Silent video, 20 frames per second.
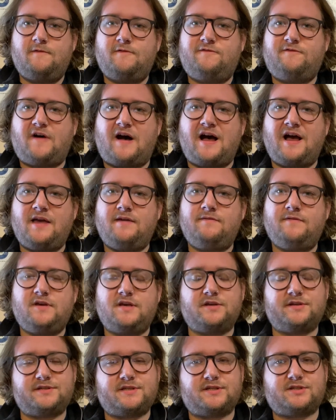Five
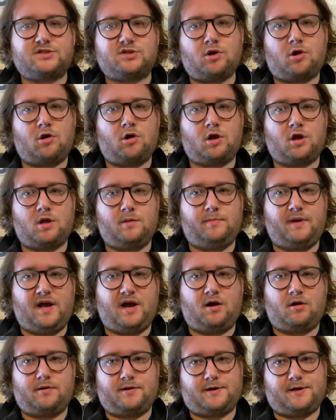is a song
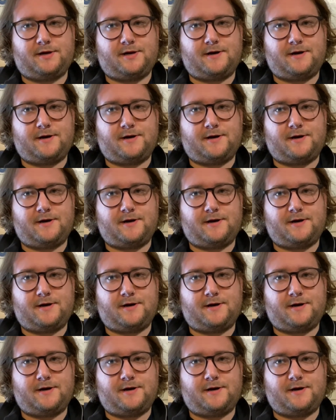about